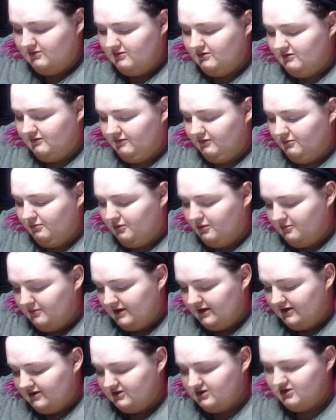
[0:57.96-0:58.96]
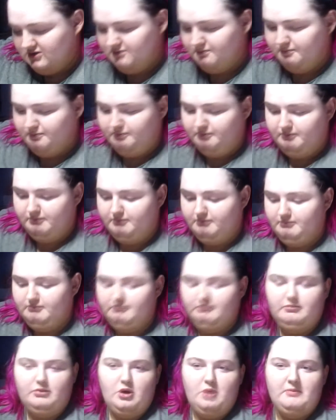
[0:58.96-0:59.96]
I feel pomade is just
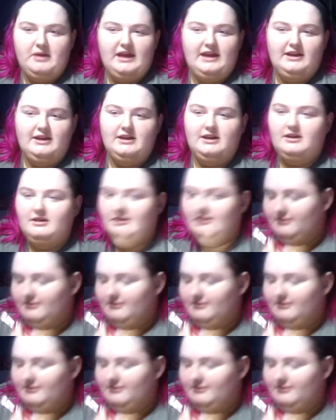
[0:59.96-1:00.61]
pomadey.